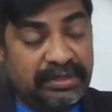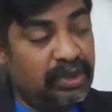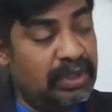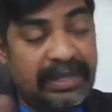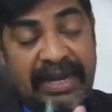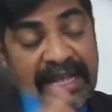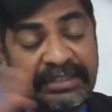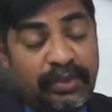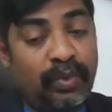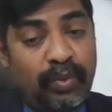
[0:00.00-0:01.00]
So they will
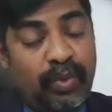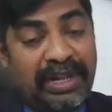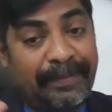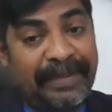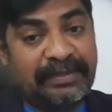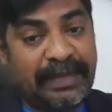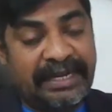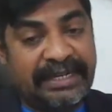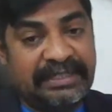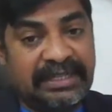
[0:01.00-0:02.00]
ask you, what are the best
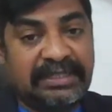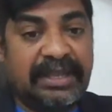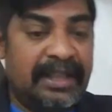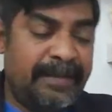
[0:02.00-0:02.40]
practices?